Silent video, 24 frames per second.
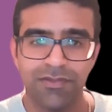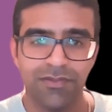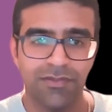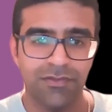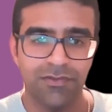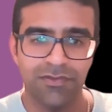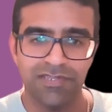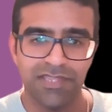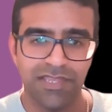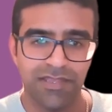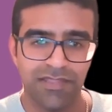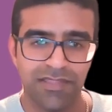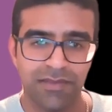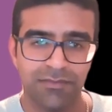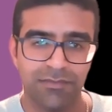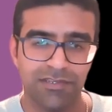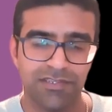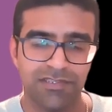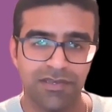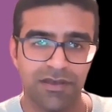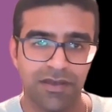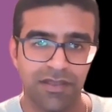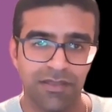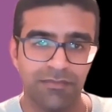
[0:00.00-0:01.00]
not taking that much
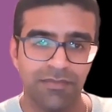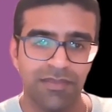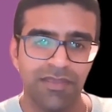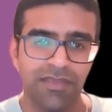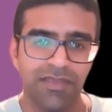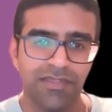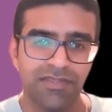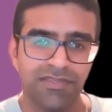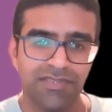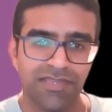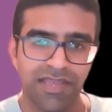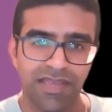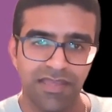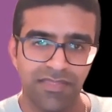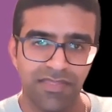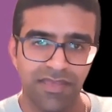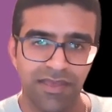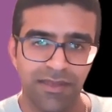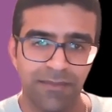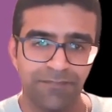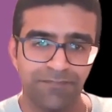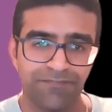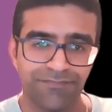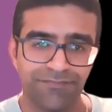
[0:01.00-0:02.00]
time to get
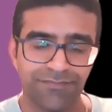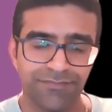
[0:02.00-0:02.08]
there.